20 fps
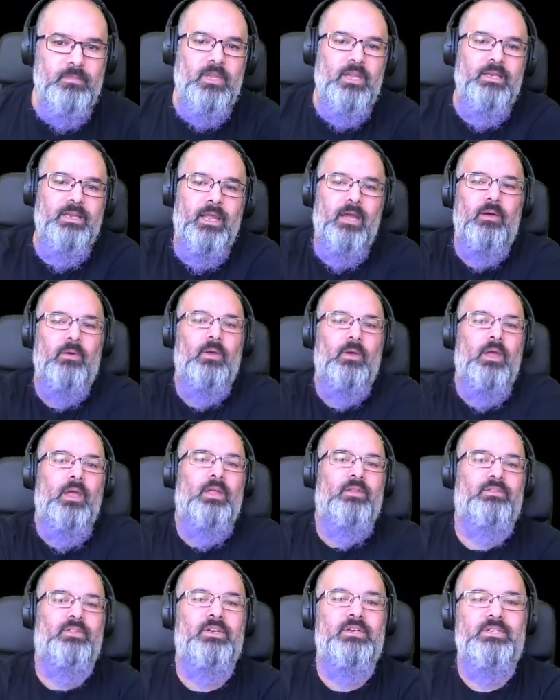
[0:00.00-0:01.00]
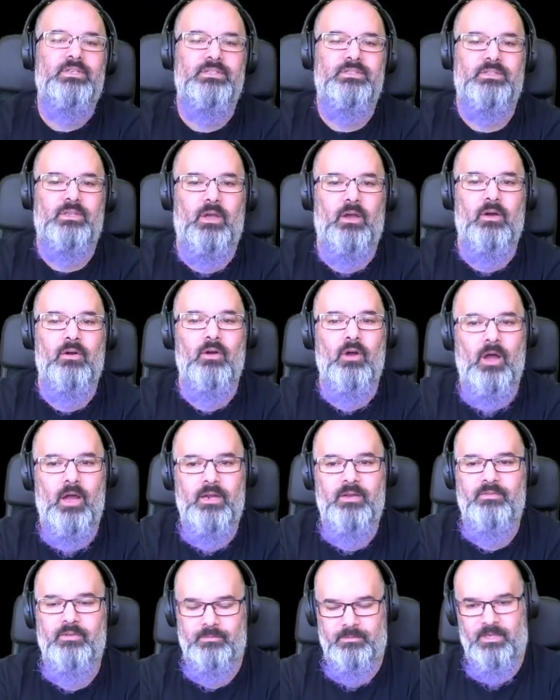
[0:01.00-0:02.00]
Now, there is a lot of
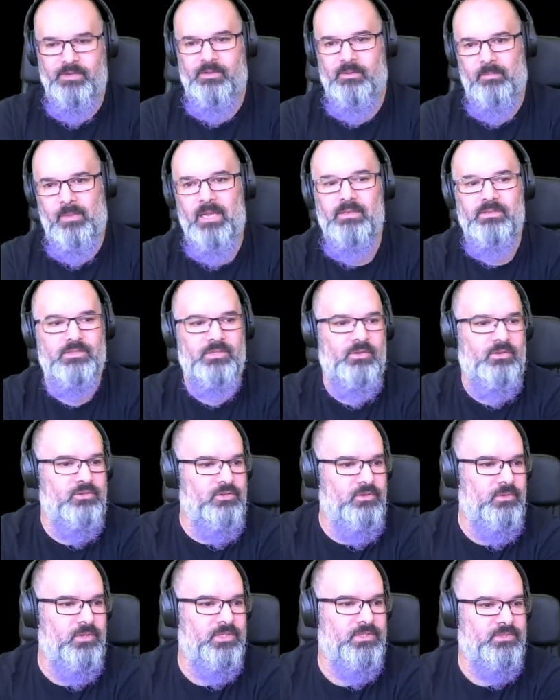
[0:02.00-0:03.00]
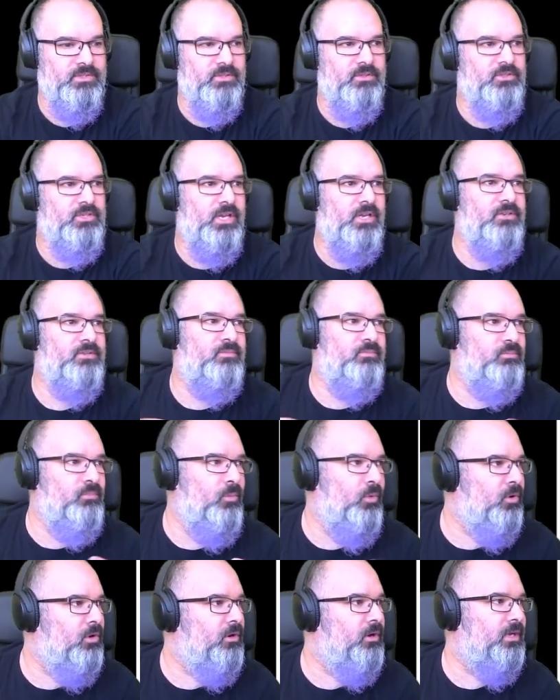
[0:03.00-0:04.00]
update commands. You can do this to change
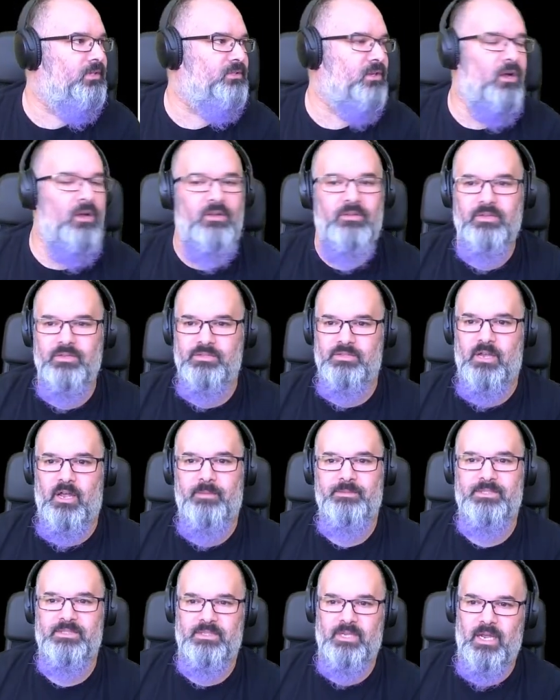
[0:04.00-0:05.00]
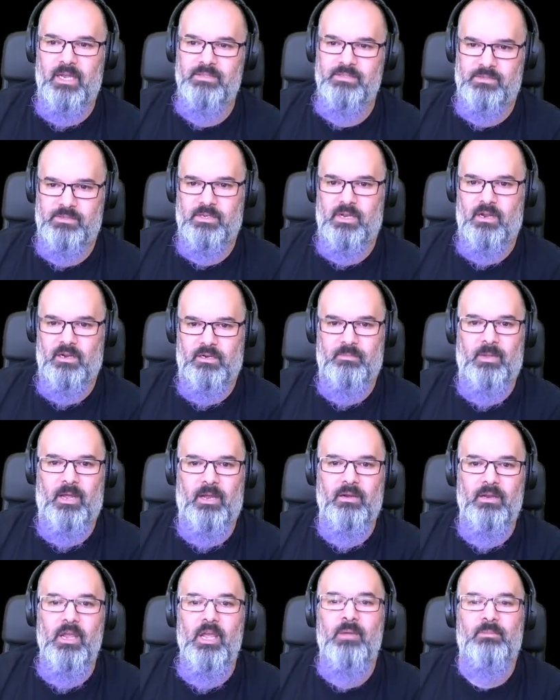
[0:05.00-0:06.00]
more or less all those knobs and dials I was talking about.
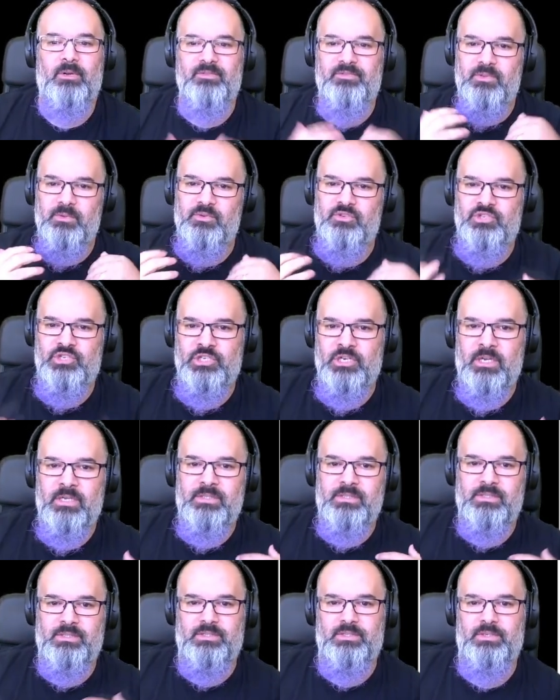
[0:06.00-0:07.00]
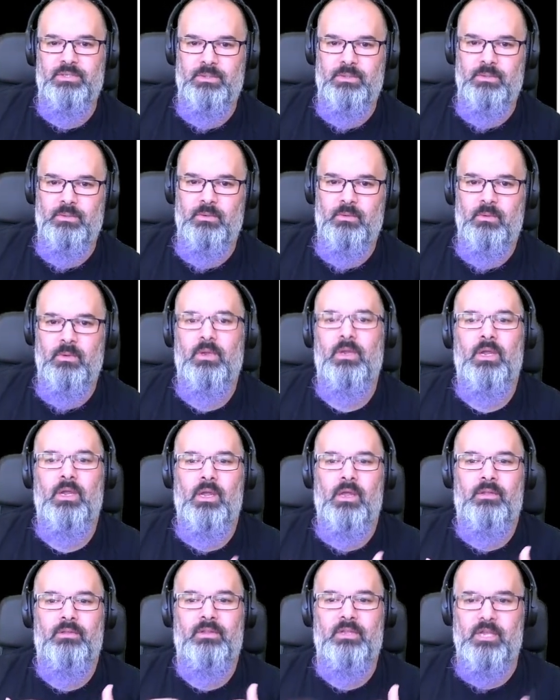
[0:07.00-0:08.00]
But if you just do
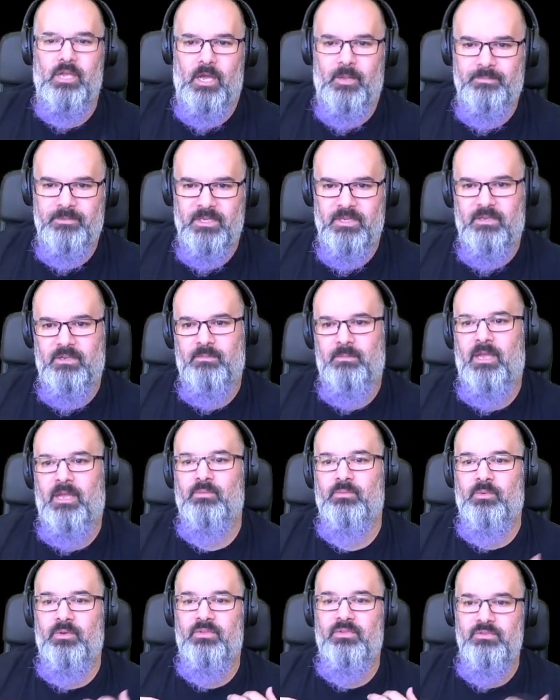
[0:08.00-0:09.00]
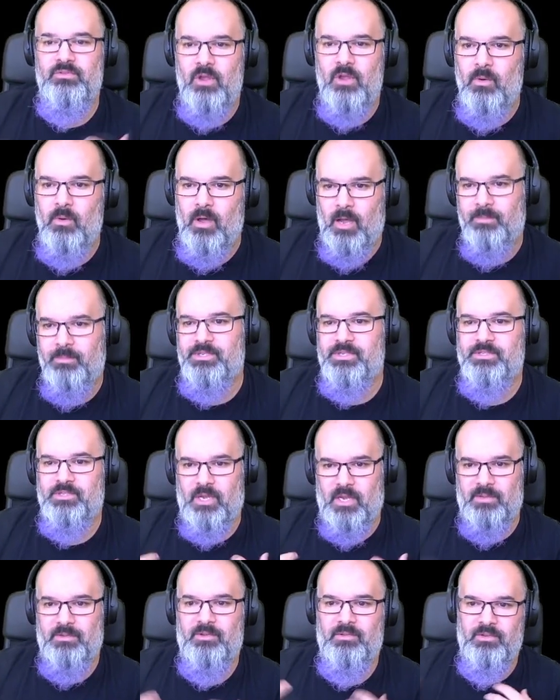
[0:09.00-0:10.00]
the update command with no options
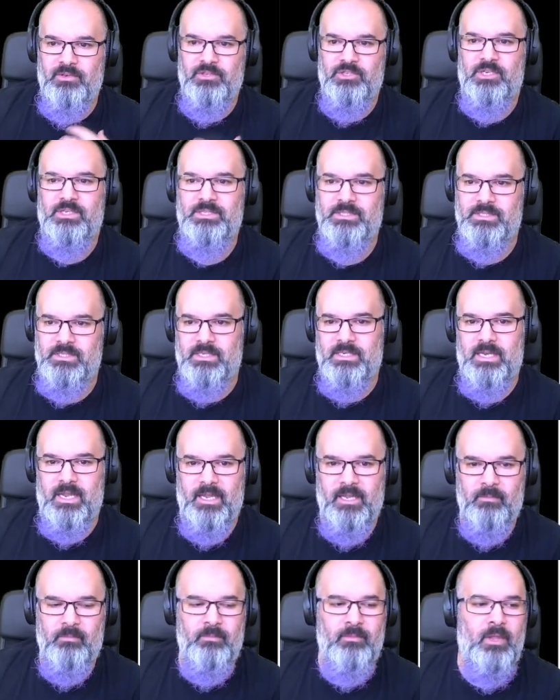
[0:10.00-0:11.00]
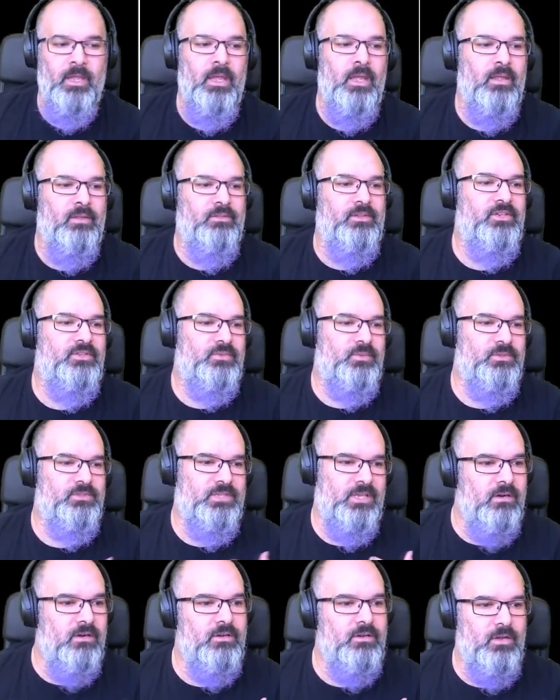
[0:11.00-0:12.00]
other than just the name, this will
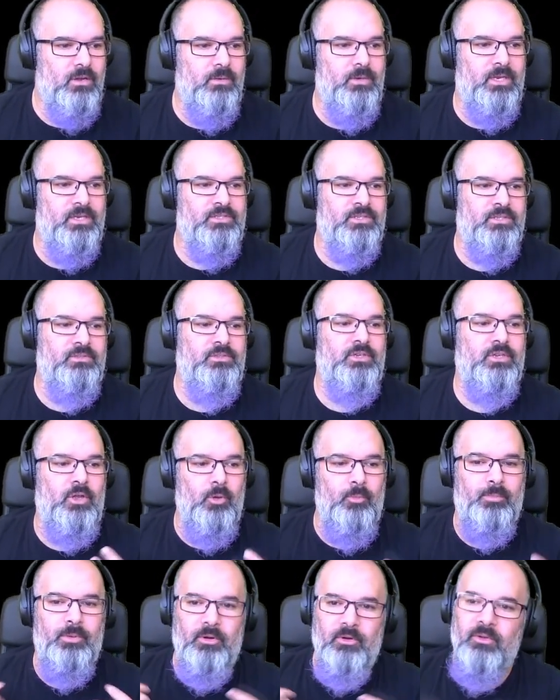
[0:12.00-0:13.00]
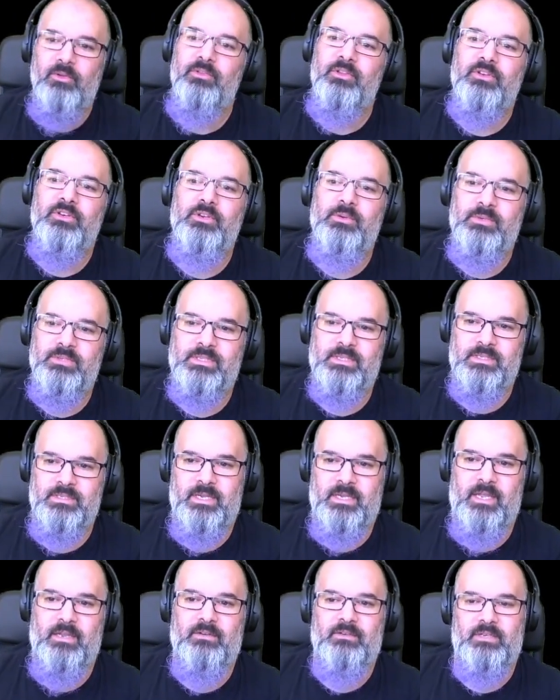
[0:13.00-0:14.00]
tell Code Engine to go pull the newest
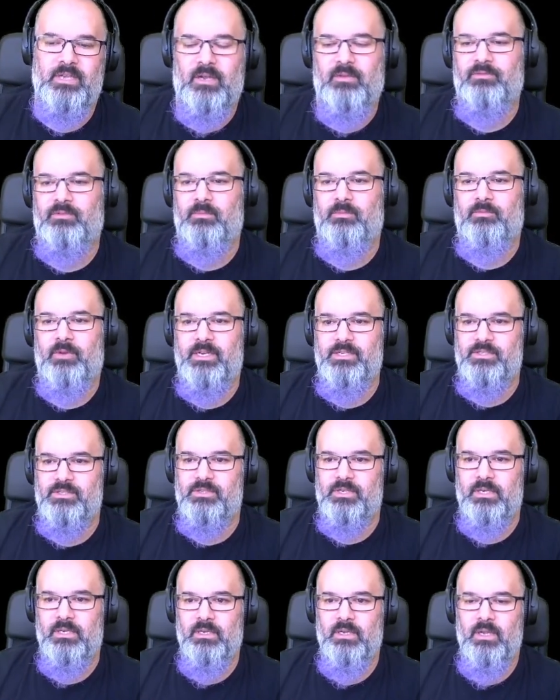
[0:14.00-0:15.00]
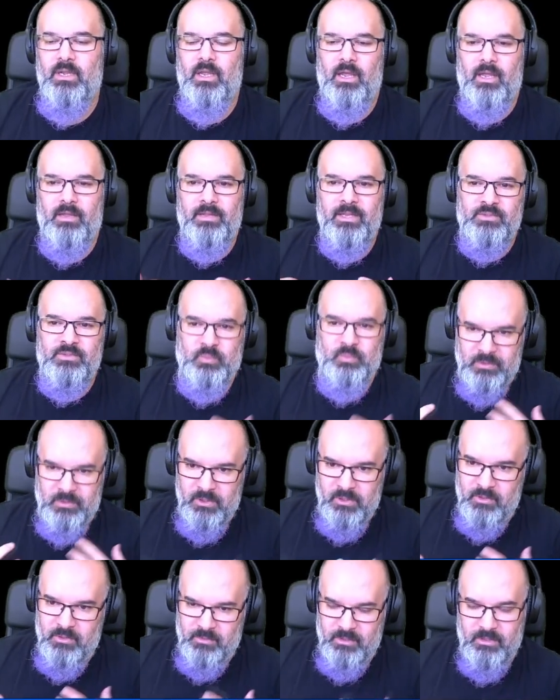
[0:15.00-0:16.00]
container down from the registry. And that's
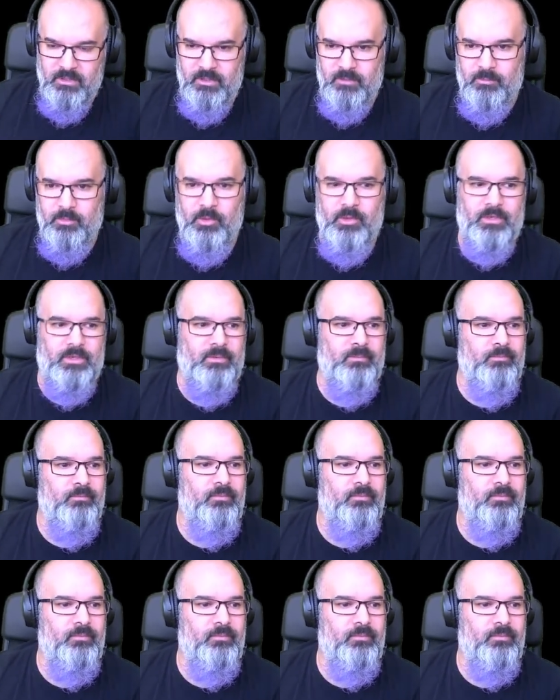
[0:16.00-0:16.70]
really, really important.